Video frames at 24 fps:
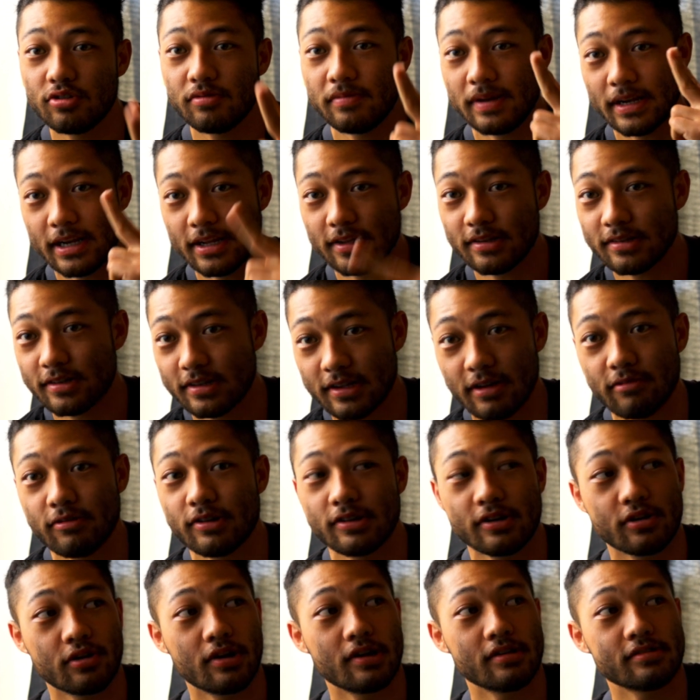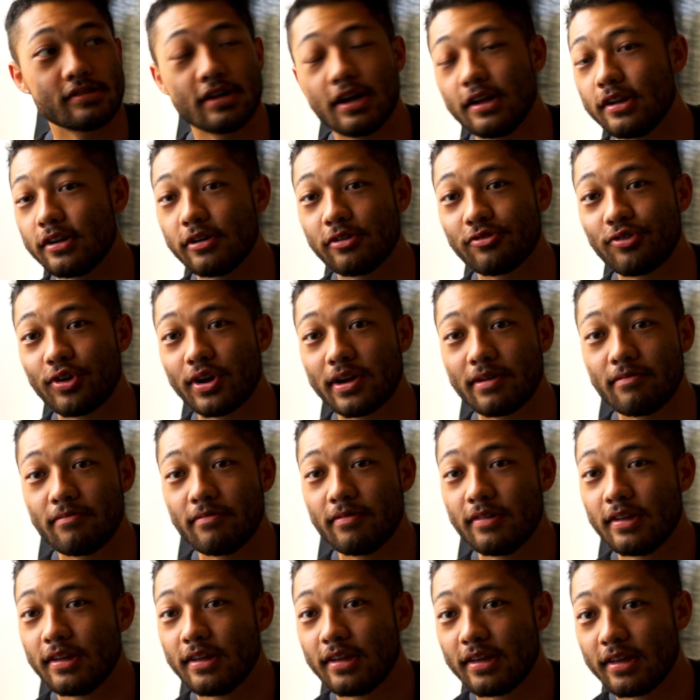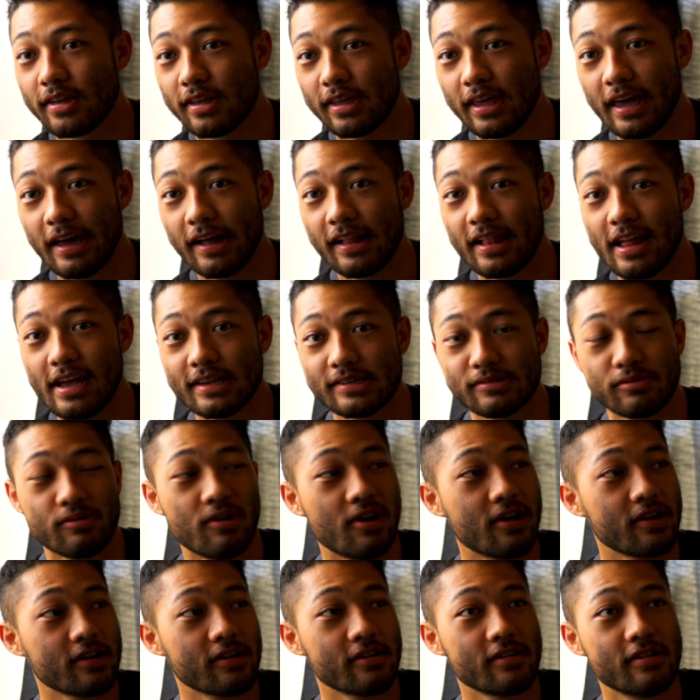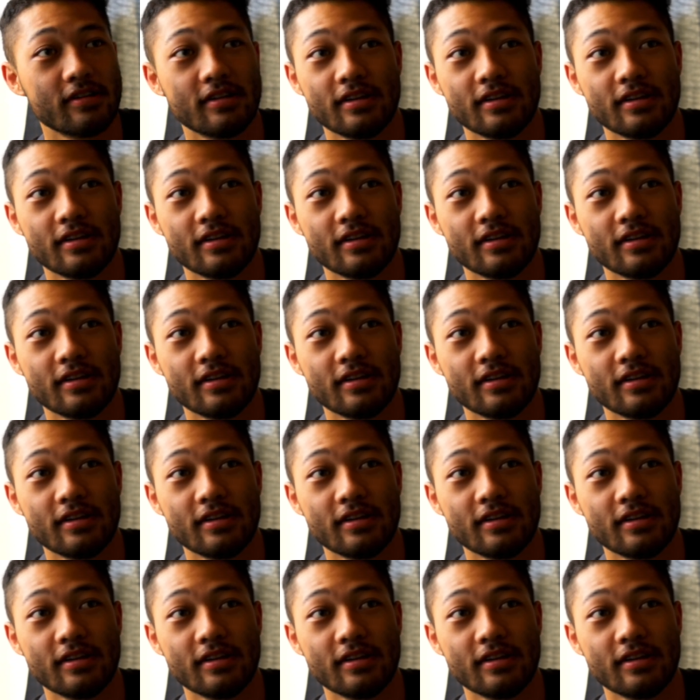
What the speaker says: minutes. Because I went to go outside to go get a glass of water,